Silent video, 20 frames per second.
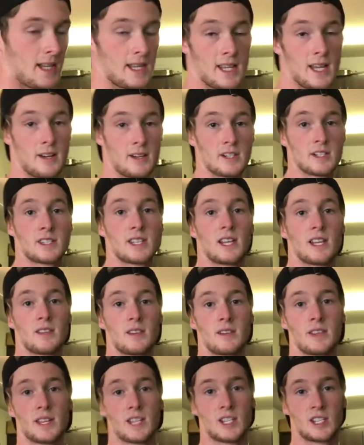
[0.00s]
And now here's the
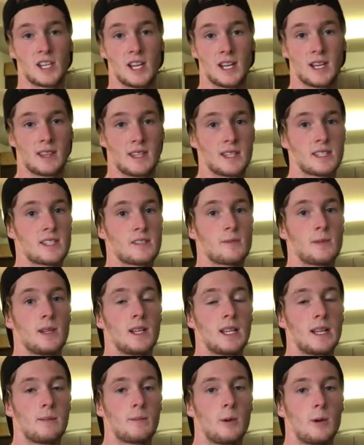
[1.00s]
other thing to check. This is
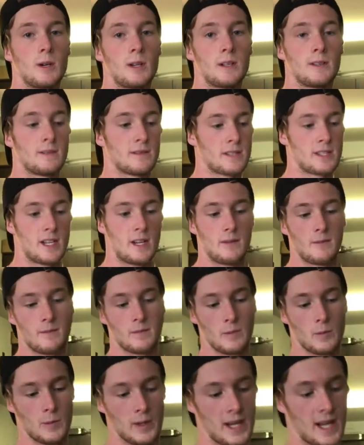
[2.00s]
really important. So
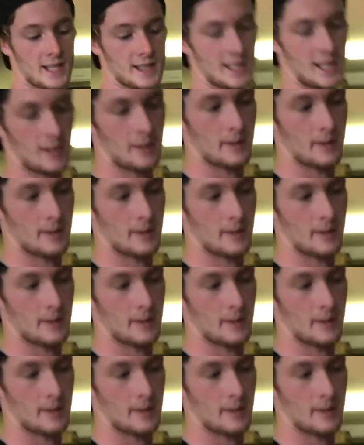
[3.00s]
we got that